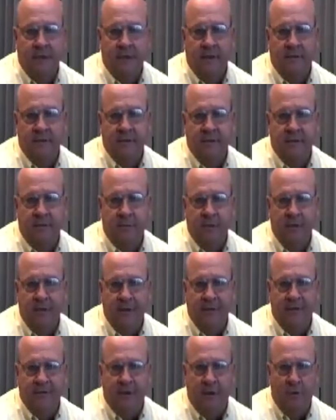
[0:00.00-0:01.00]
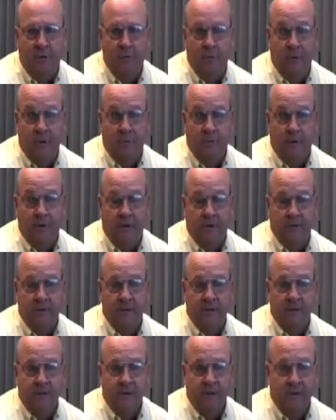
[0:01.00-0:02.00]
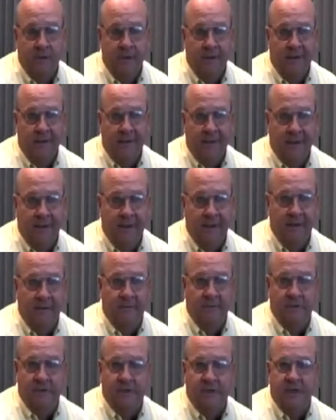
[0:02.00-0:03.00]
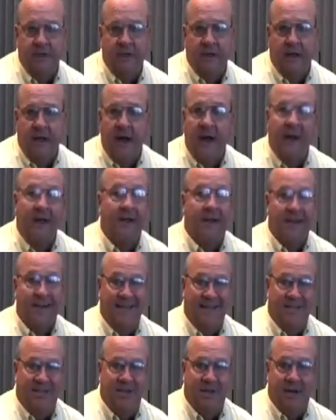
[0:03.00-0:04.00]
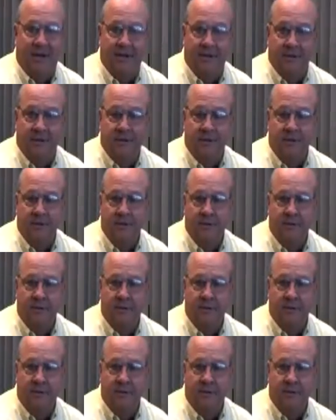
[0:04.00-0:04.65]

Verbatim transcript: And what they told me was they love to see a lot of lead changes,